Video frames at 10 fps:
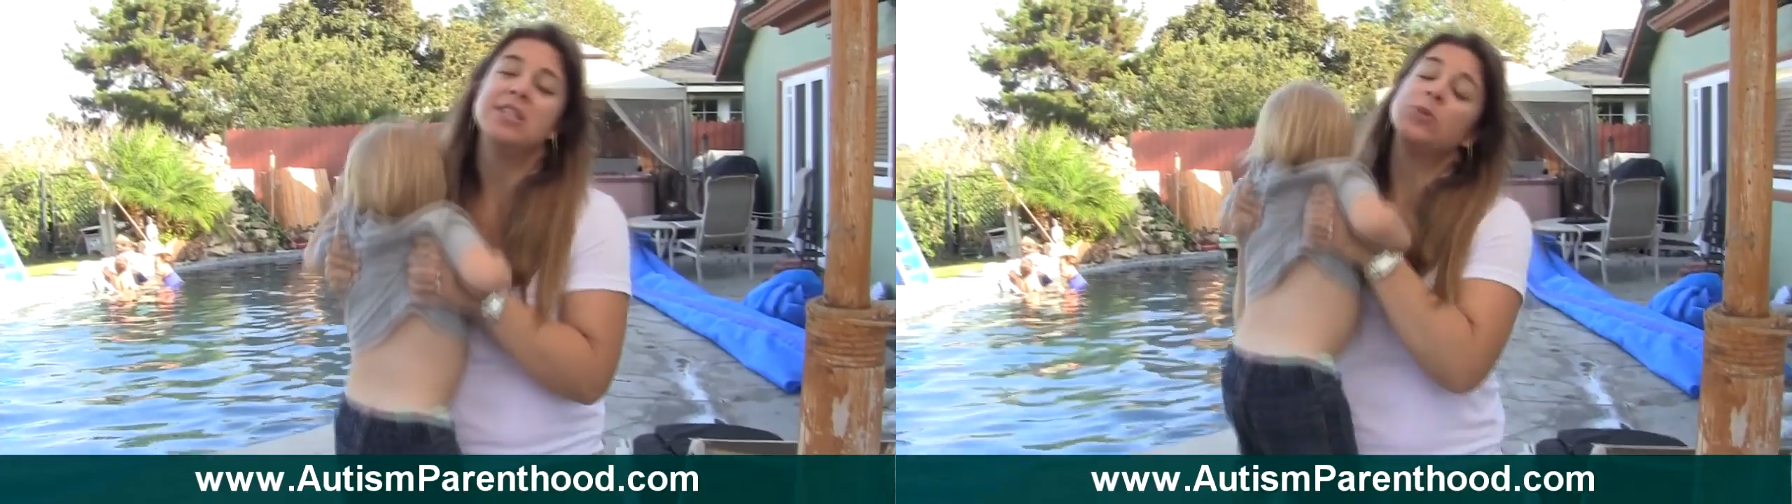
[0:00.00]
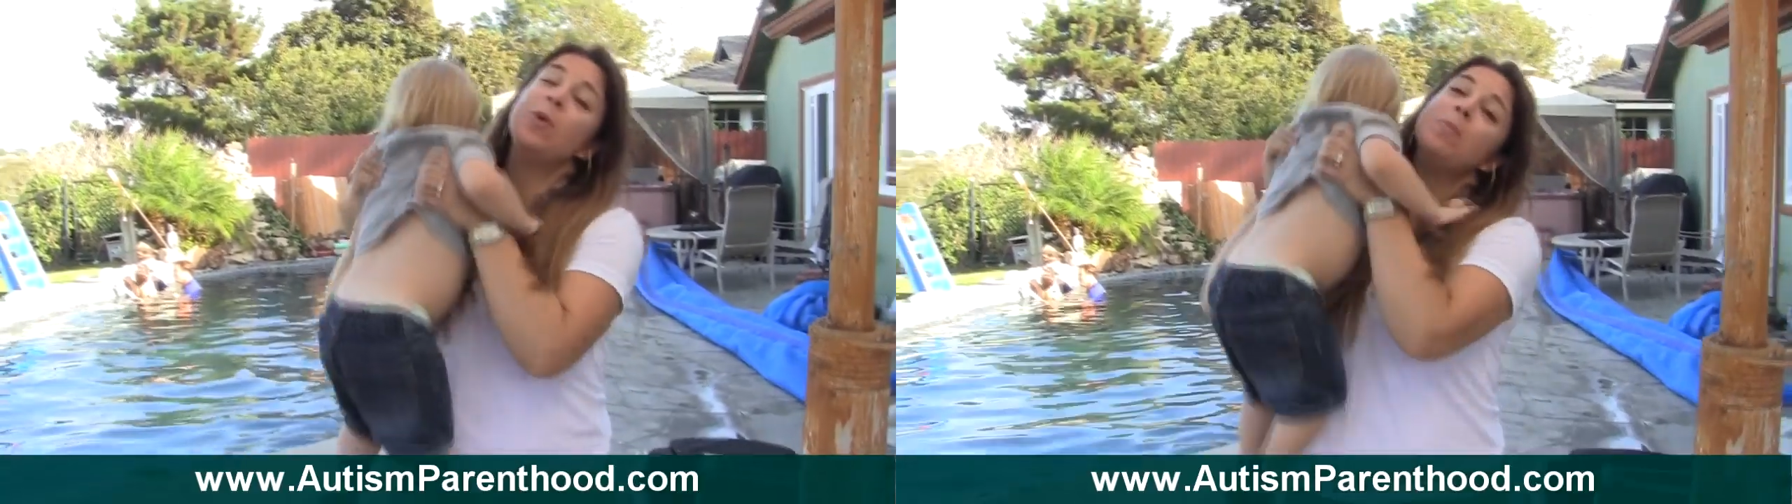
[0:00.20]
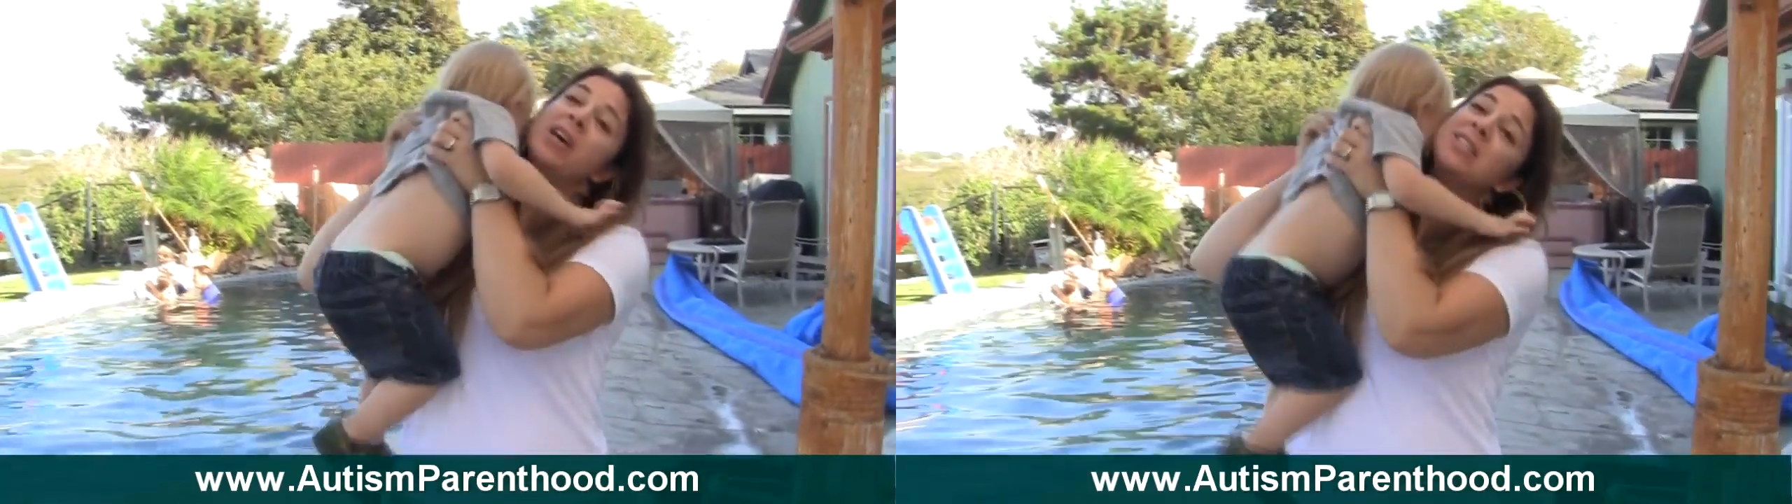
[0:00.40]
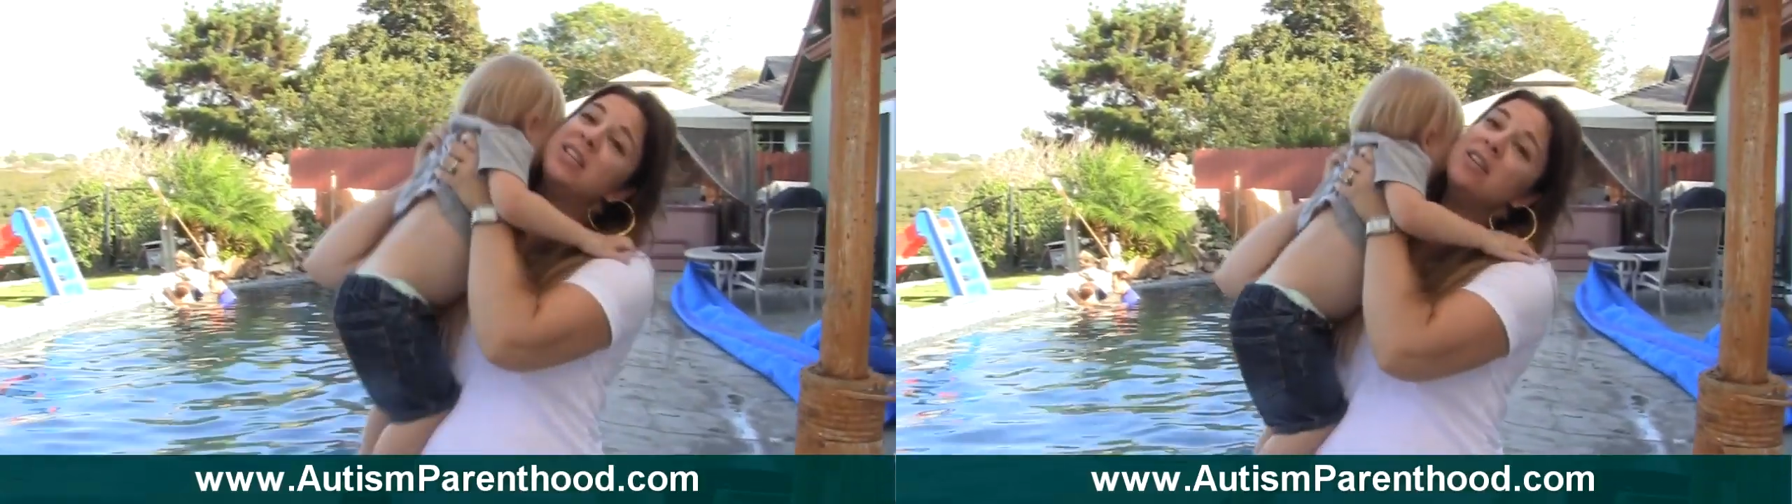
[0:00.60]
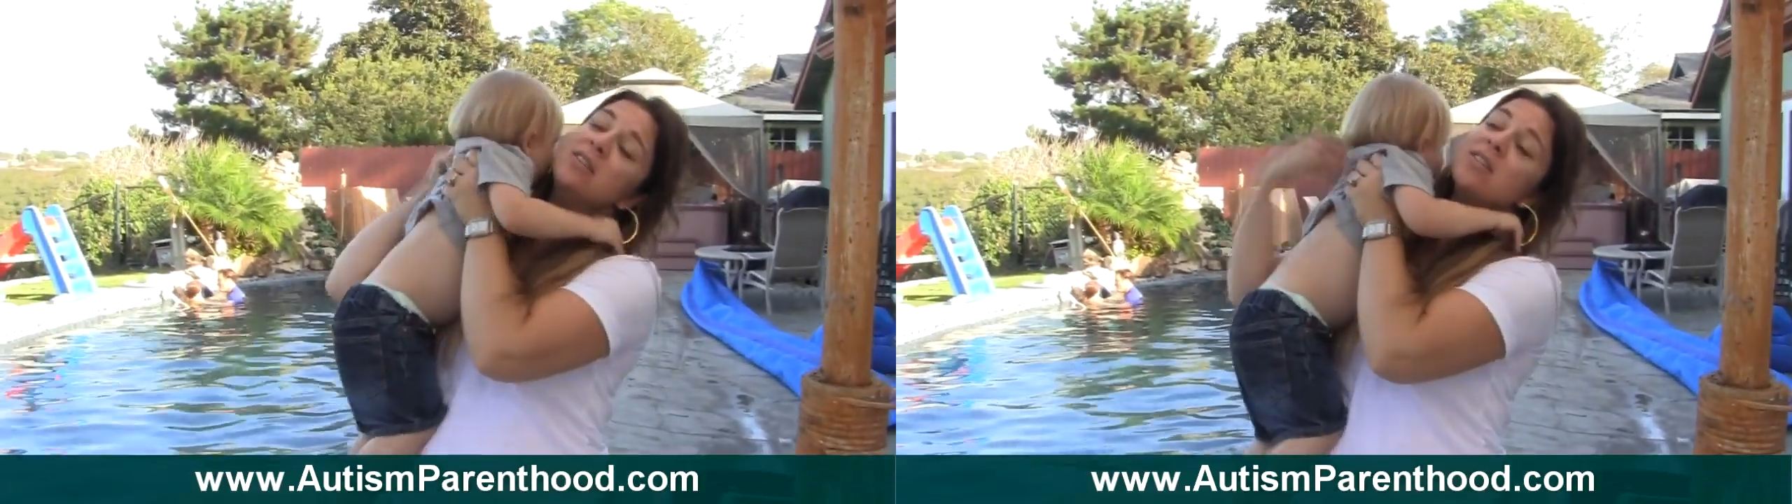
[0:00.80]
swim
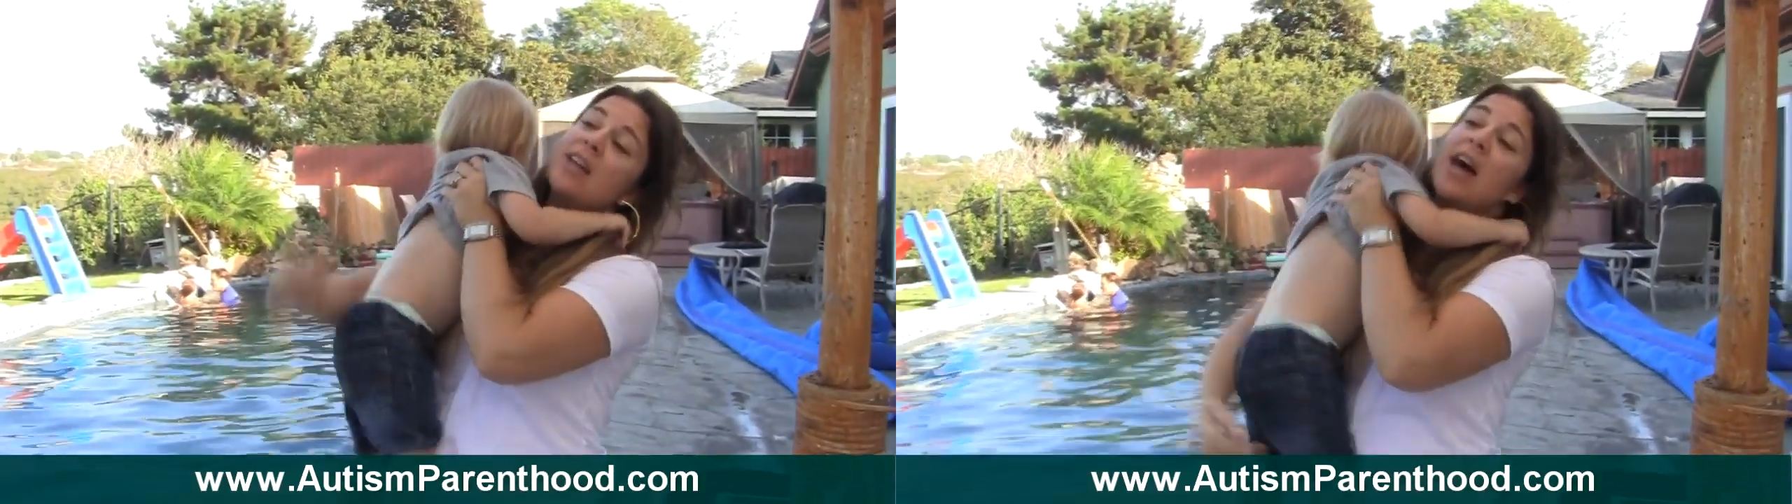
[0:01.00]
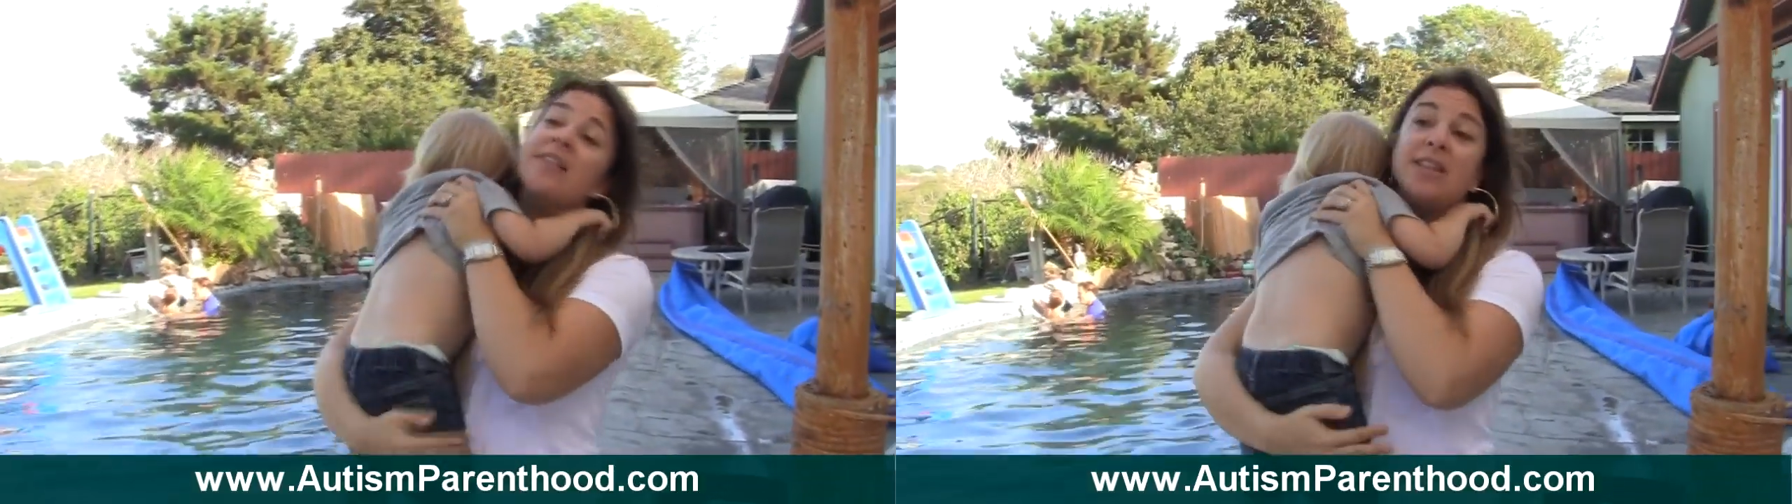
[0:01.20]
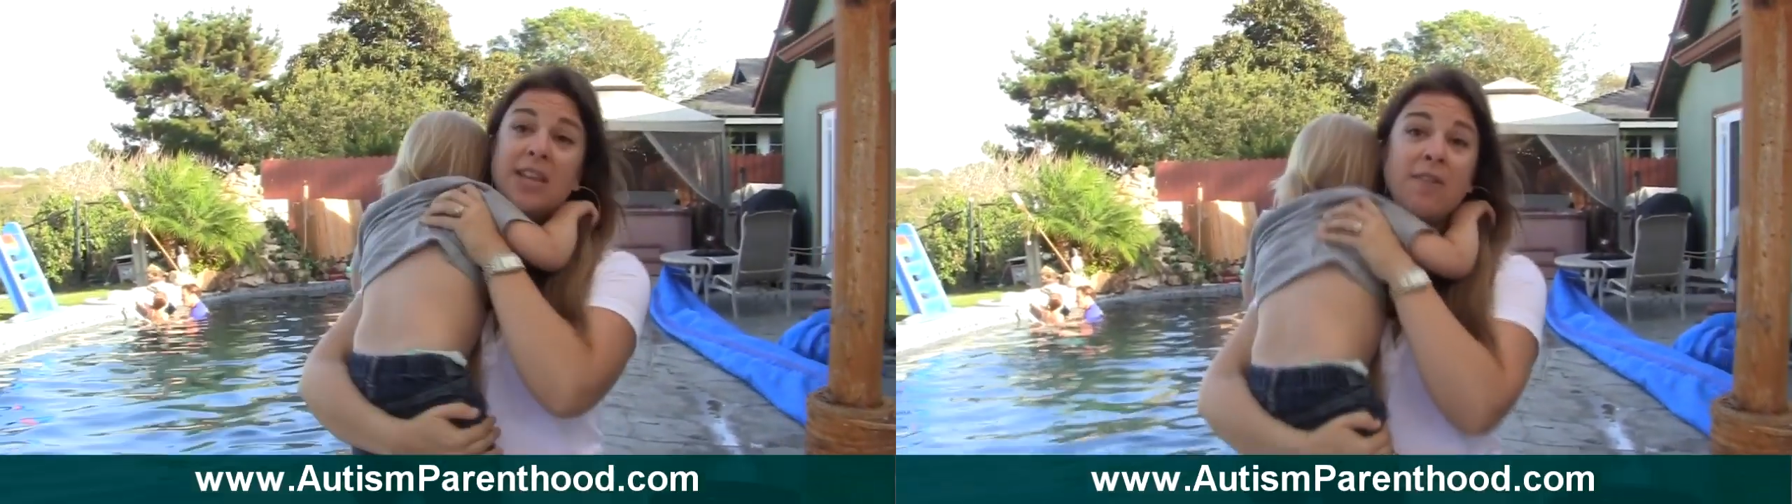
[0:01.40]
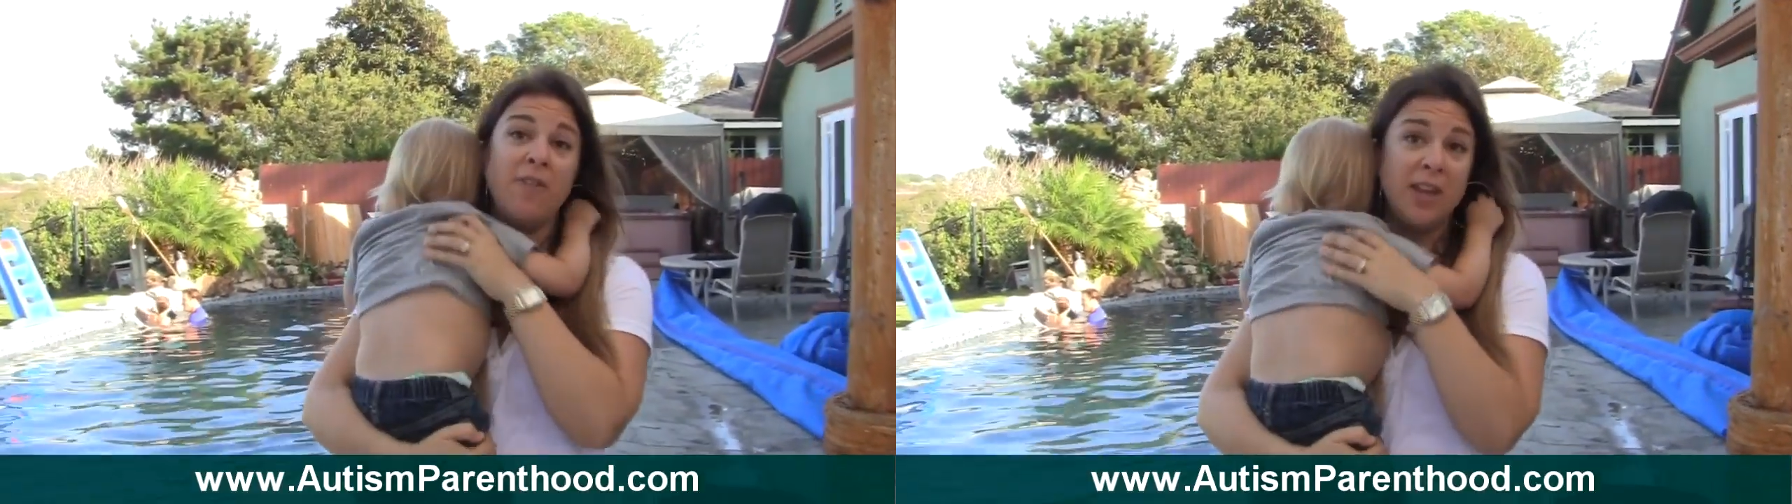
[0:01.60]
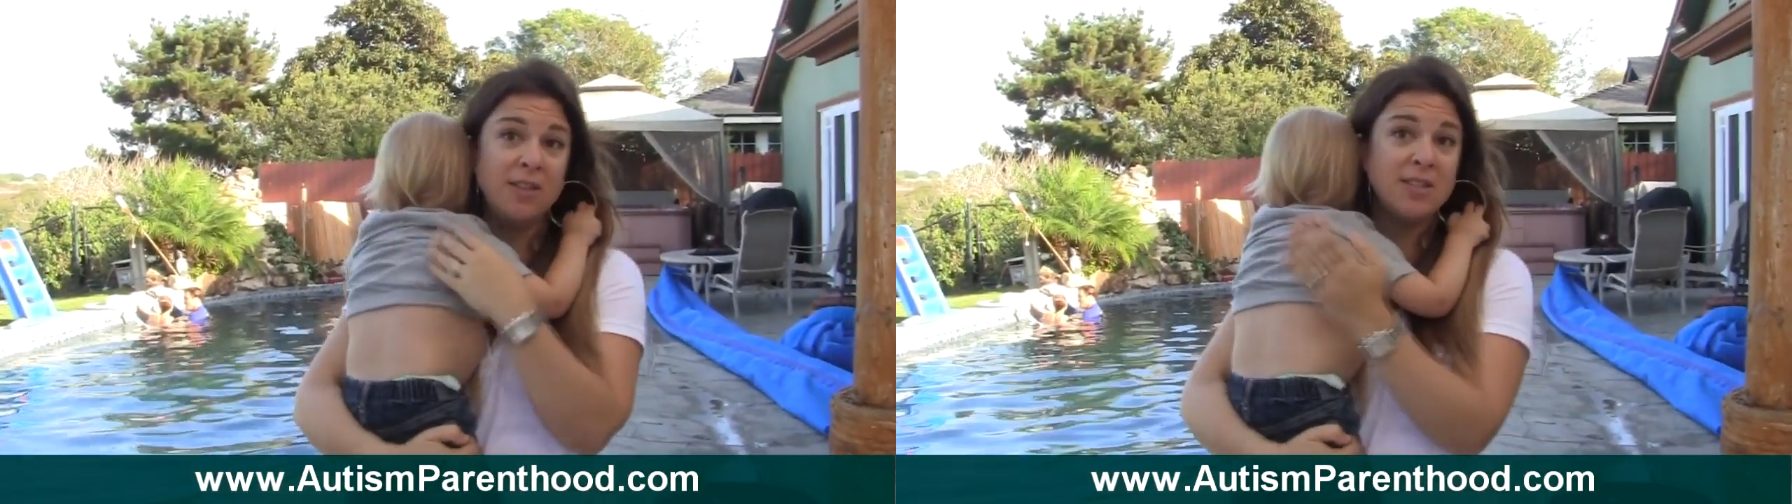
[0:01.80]
lessons as an
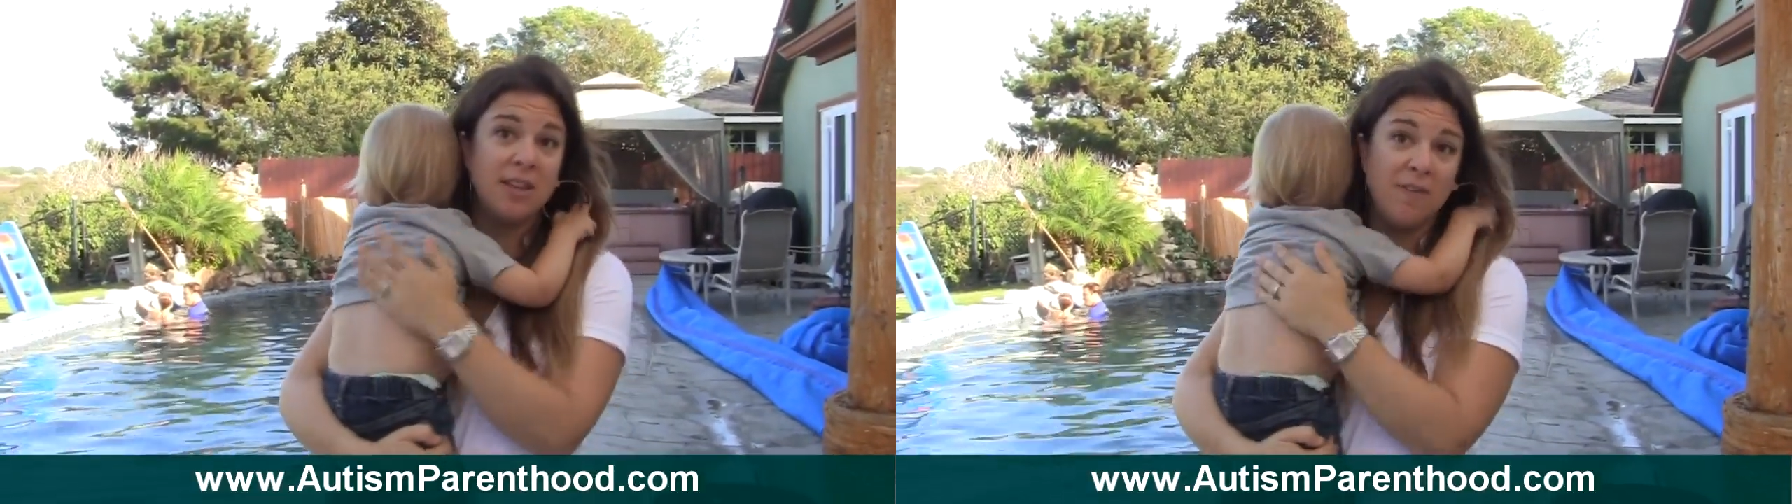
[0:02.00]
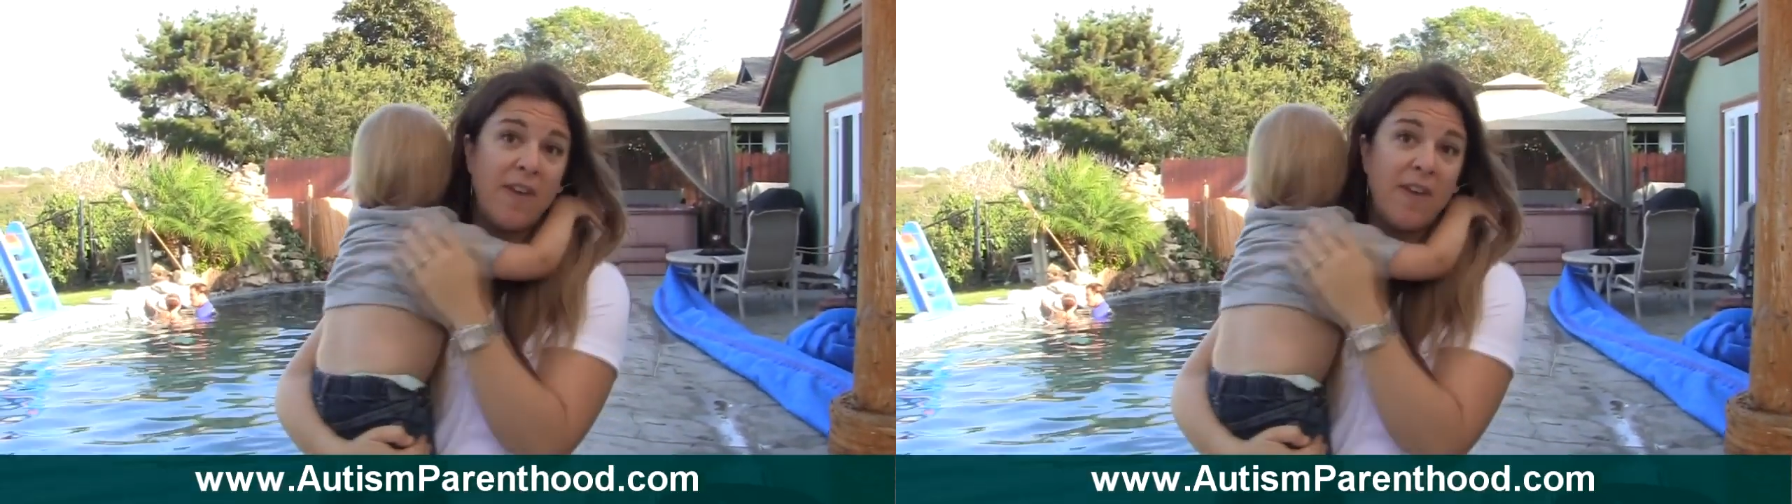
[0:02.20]
infant, in